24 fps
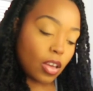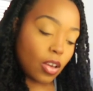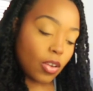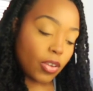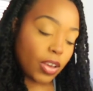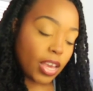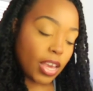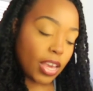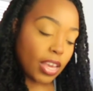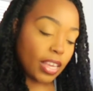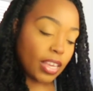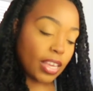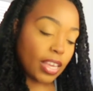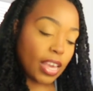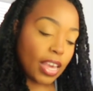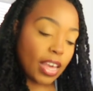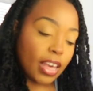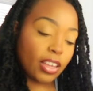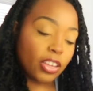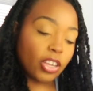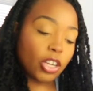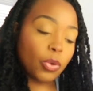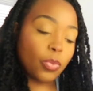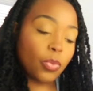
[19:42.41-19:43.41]
Okay,
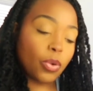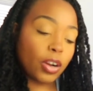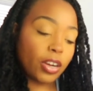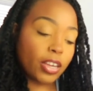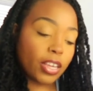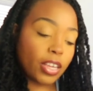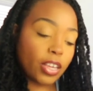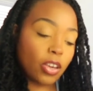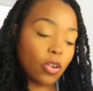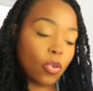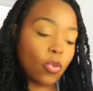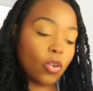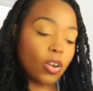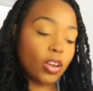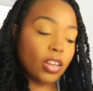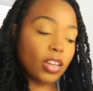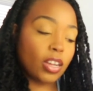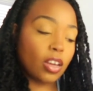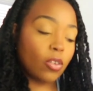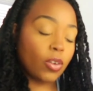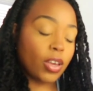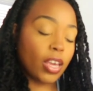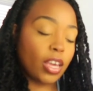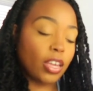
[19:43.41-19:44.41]
yeah, you're working
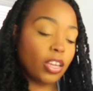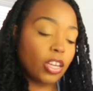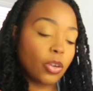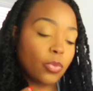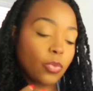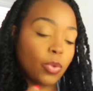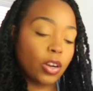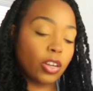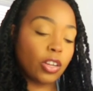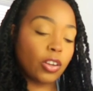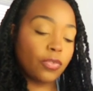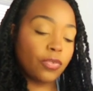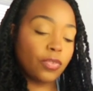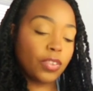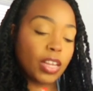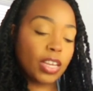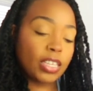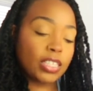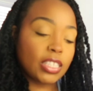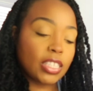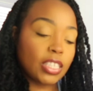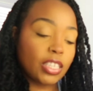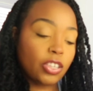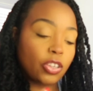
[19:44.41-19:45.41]
on okay, you're work you're
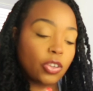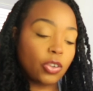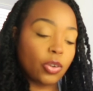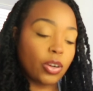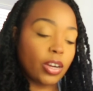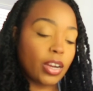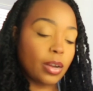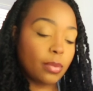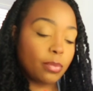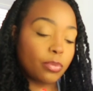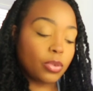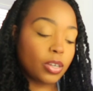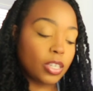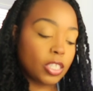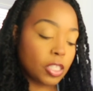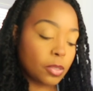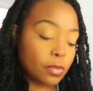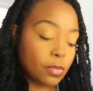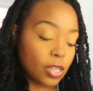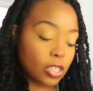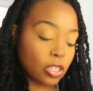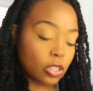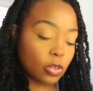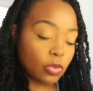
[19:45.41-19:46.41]
flexing your empress
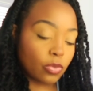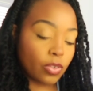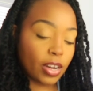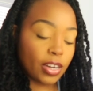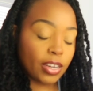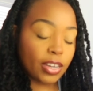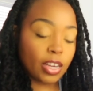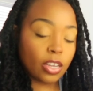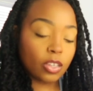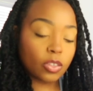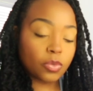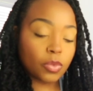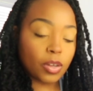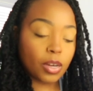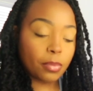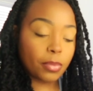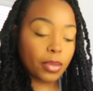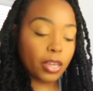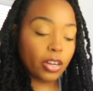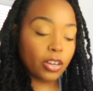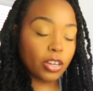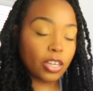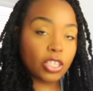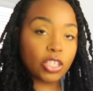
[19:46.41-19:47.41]
muscle right now is what I'm
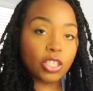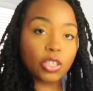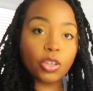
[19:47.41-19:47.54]
hearing.